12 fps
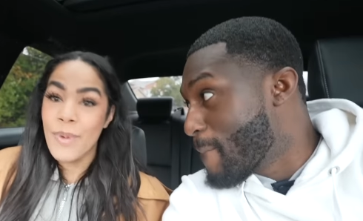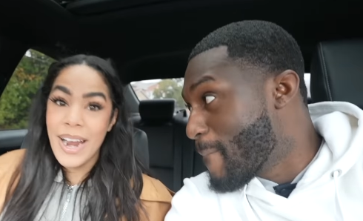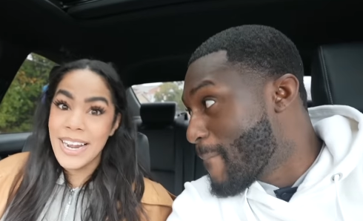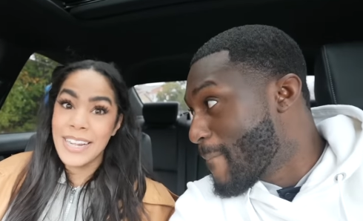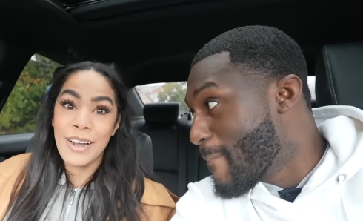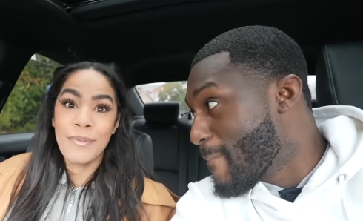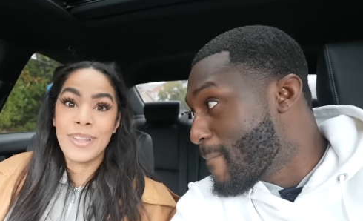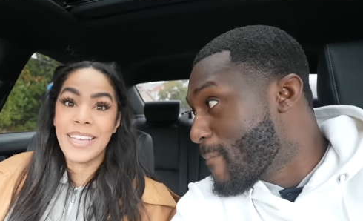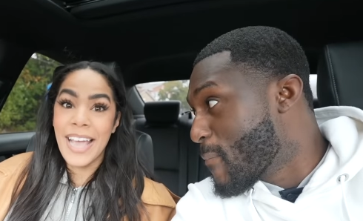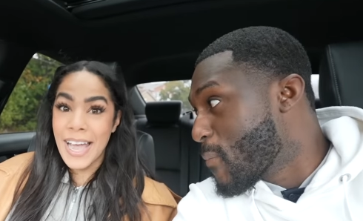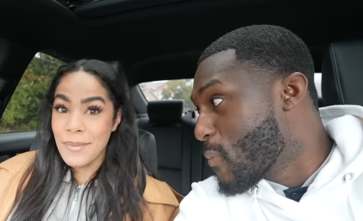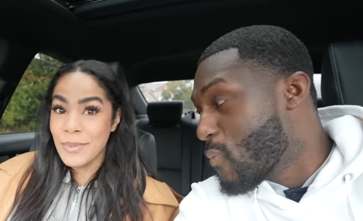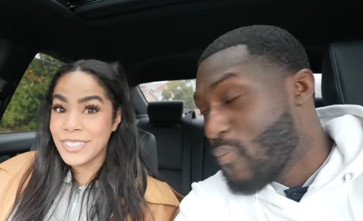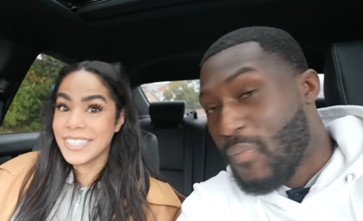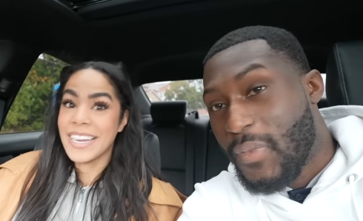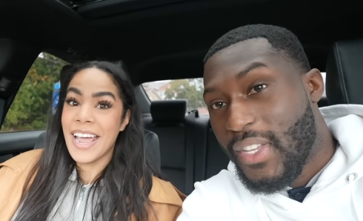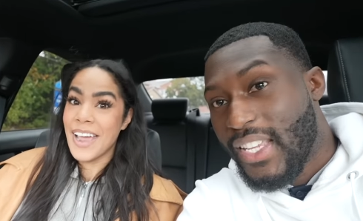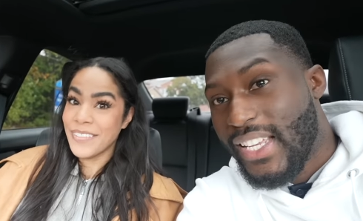Speaker 1: waiting there with cameras
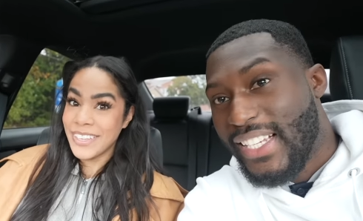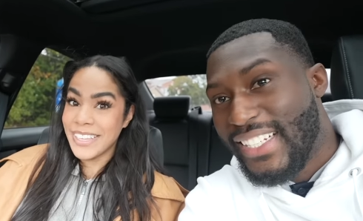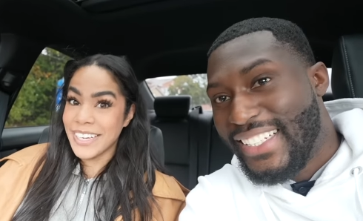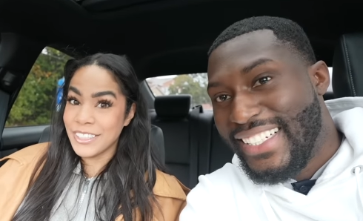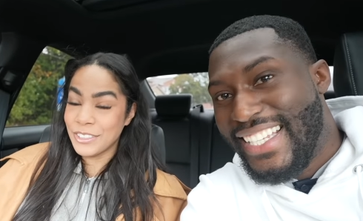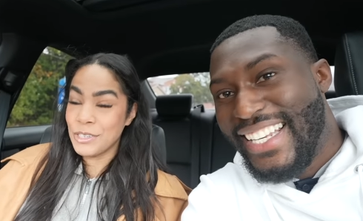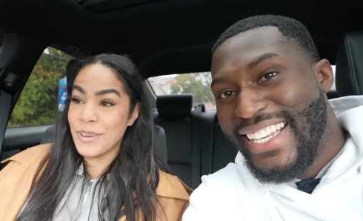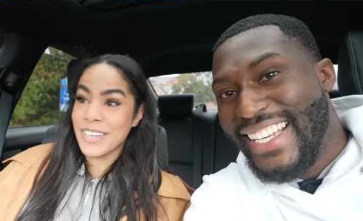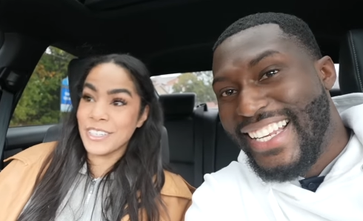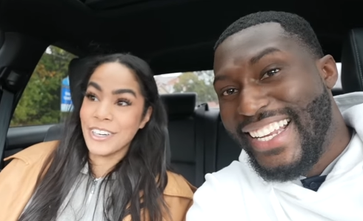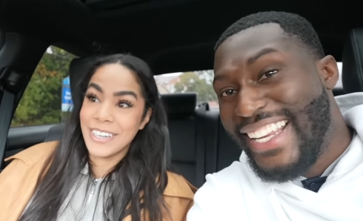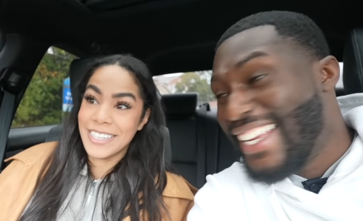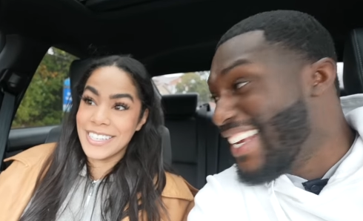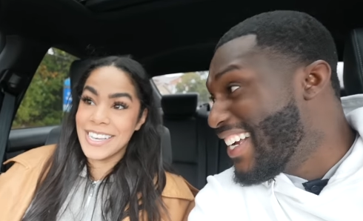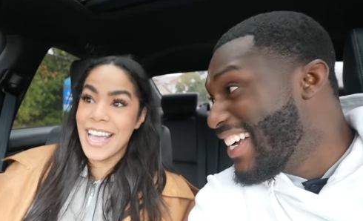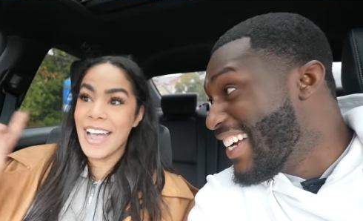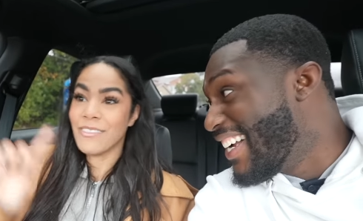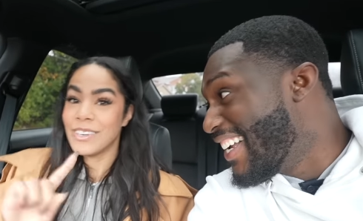and everything, so you guys are gonna
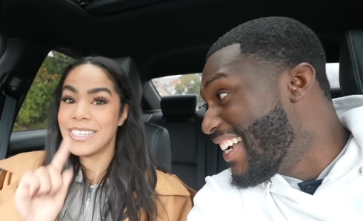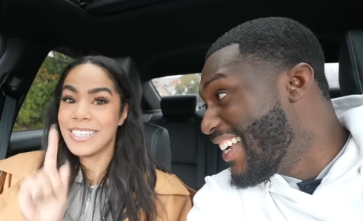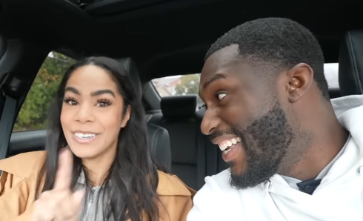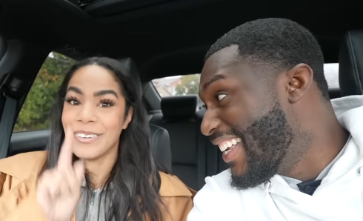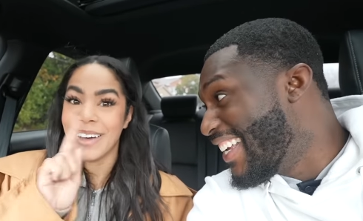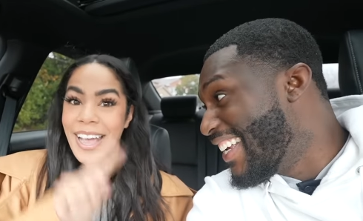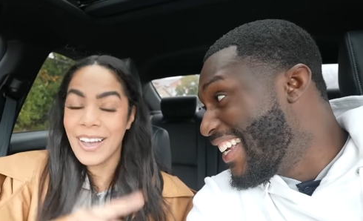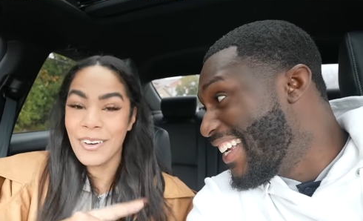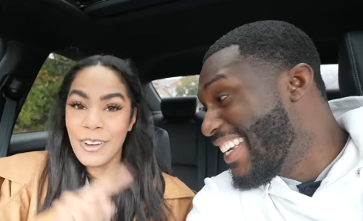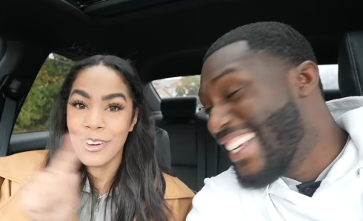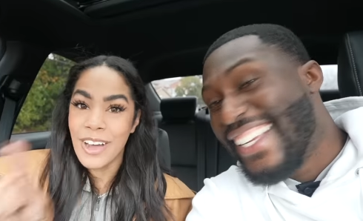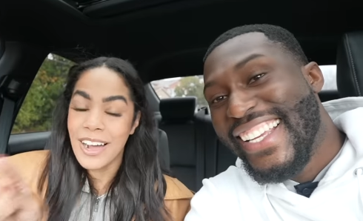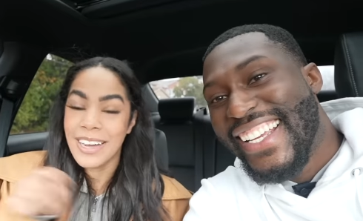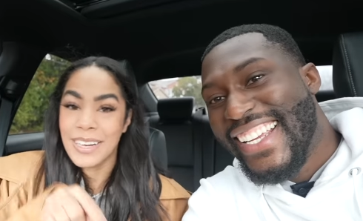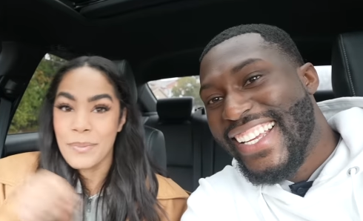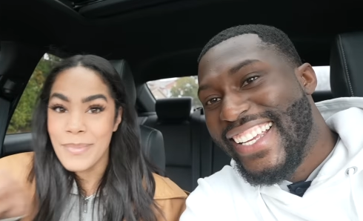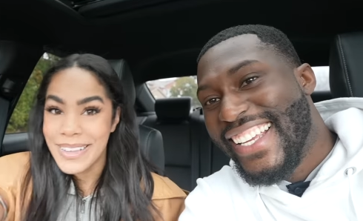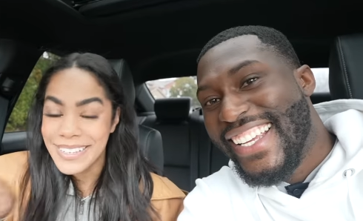see every single angle. You're not
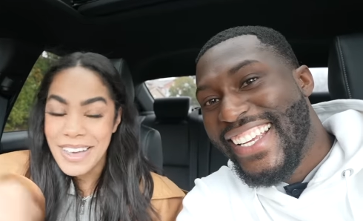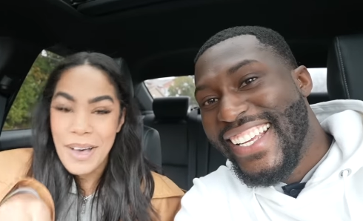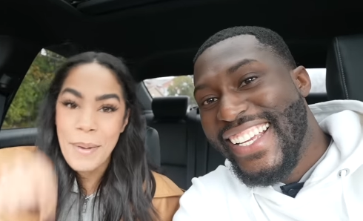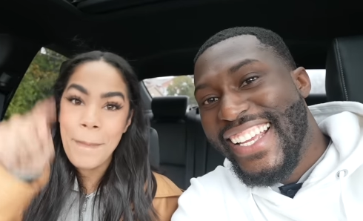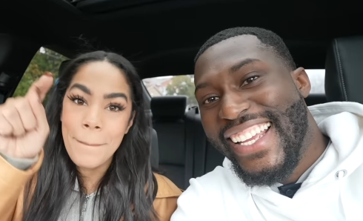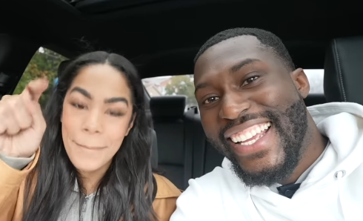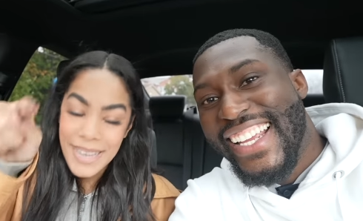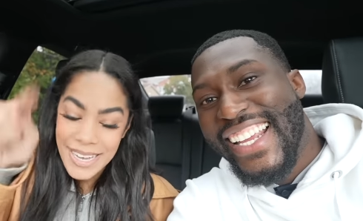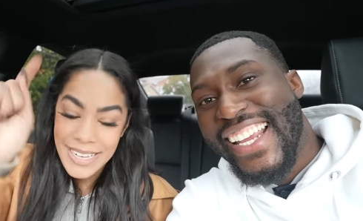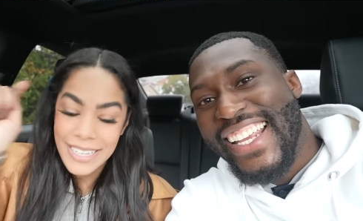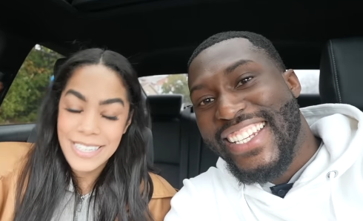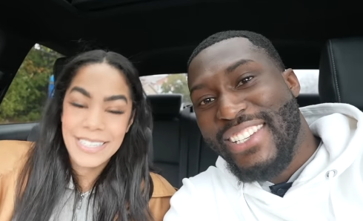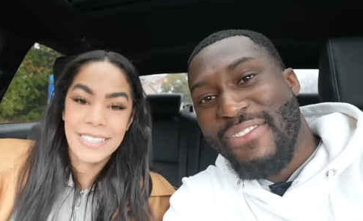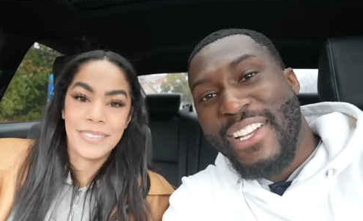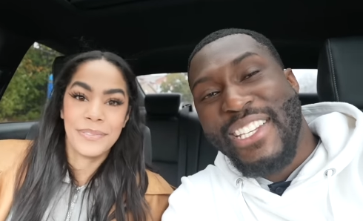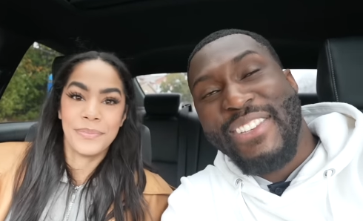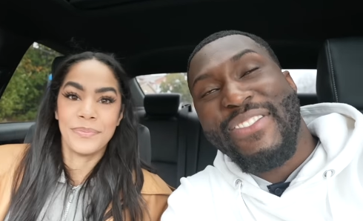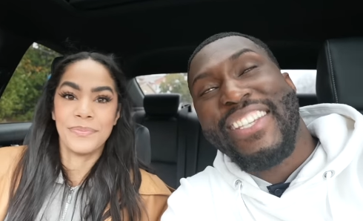gonna miss a beat.
Speaker 2: It's
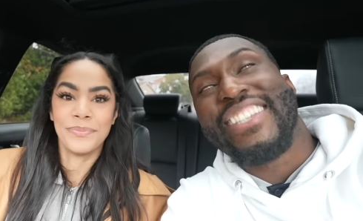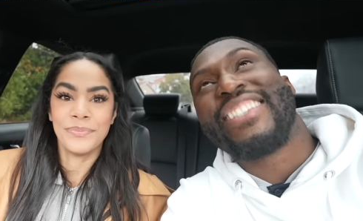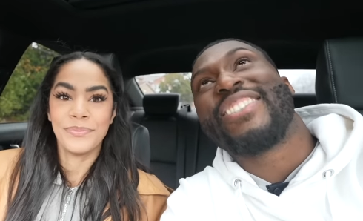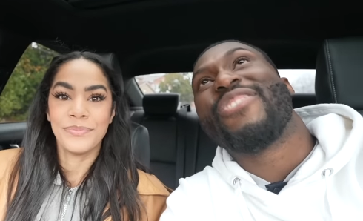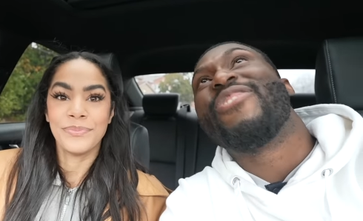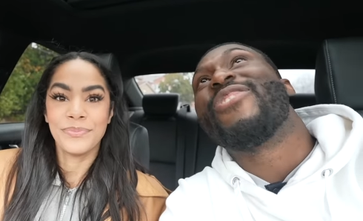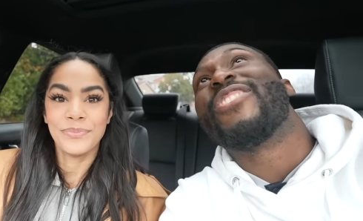about to be so